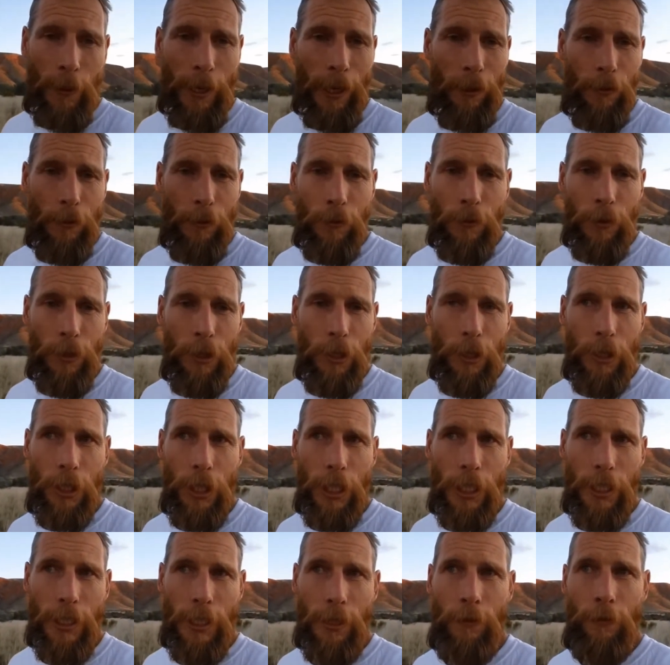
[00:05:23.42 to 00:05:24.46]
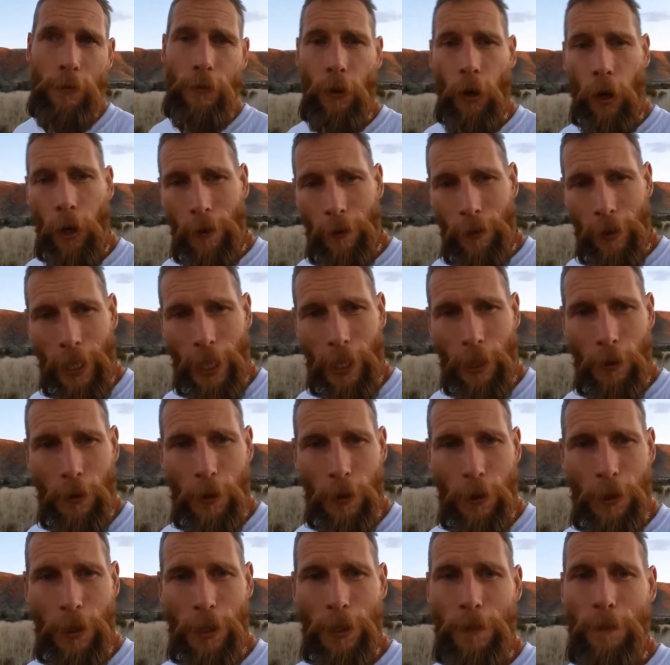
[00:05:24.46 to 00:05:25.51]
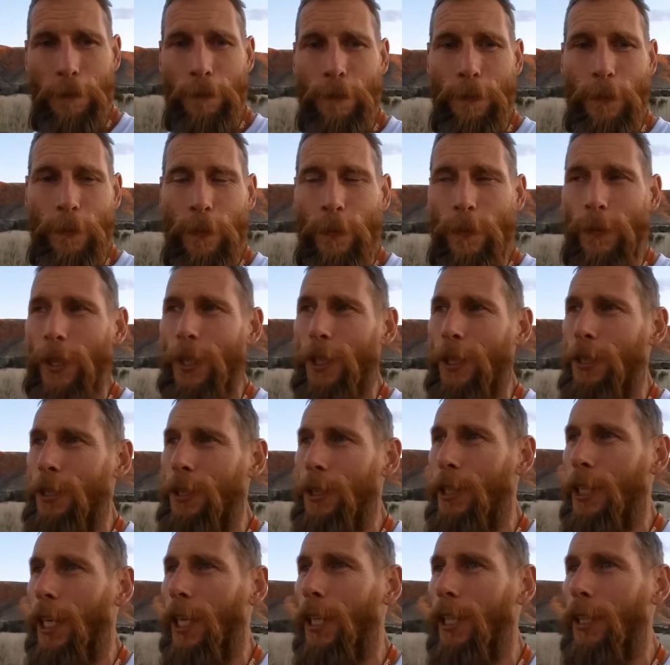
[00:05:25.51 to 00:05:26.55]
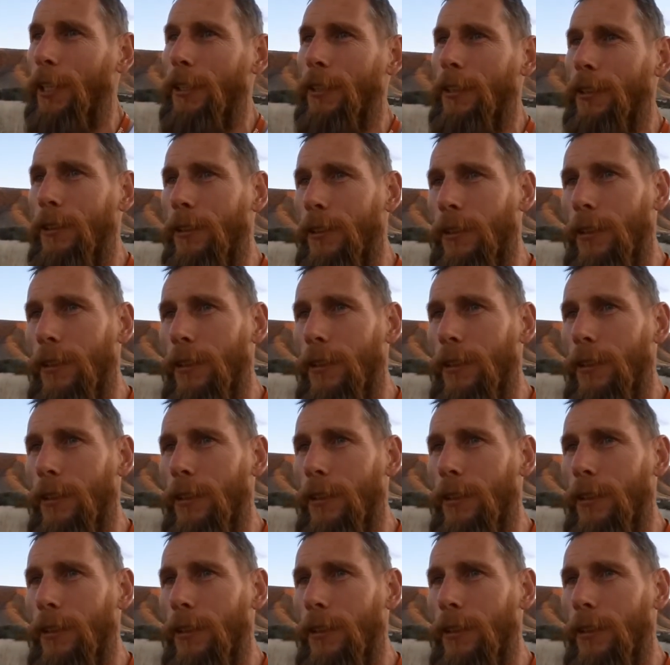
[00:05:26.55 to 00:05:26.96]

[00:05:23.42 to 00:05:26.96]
are about sixty-five thousand to date,